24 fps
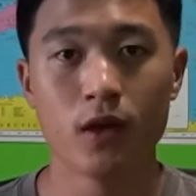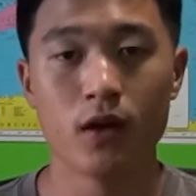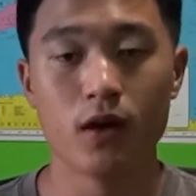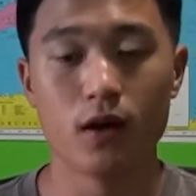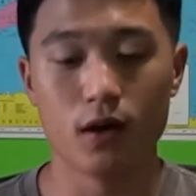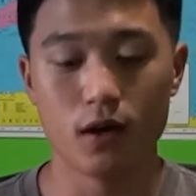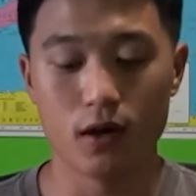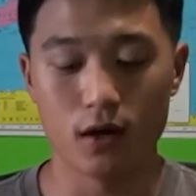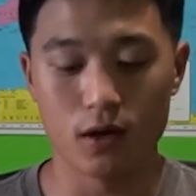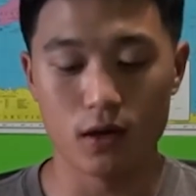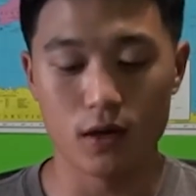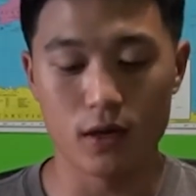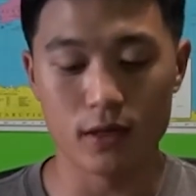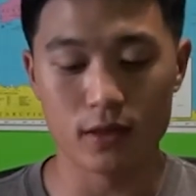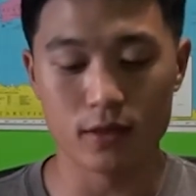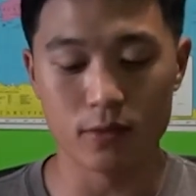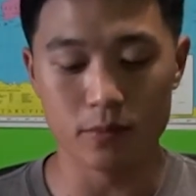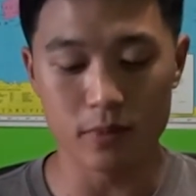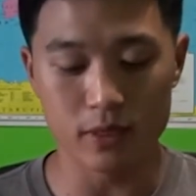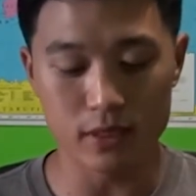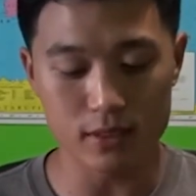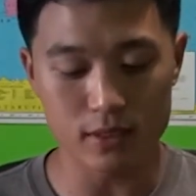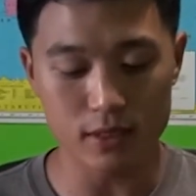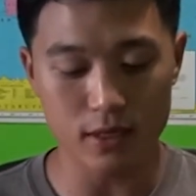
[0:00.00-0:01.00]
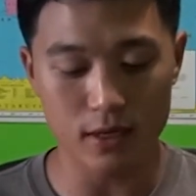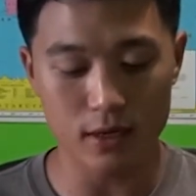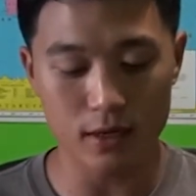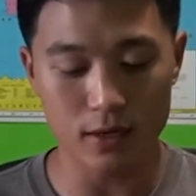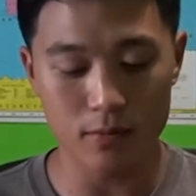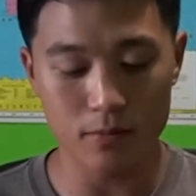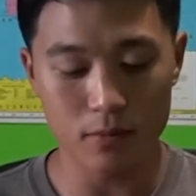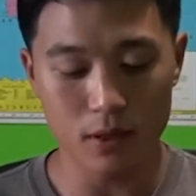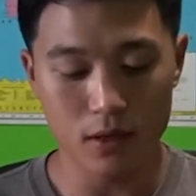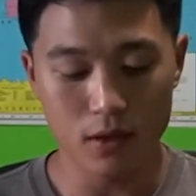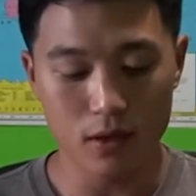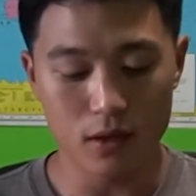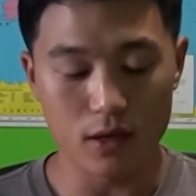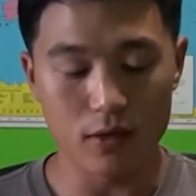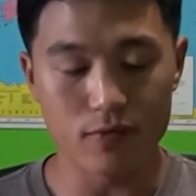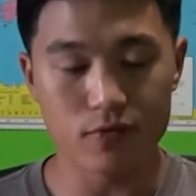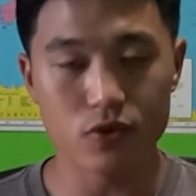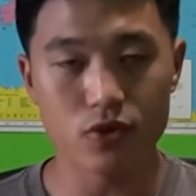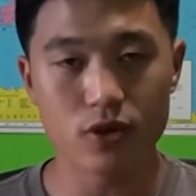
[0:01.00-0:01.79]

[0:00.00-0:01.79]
In the meantime, if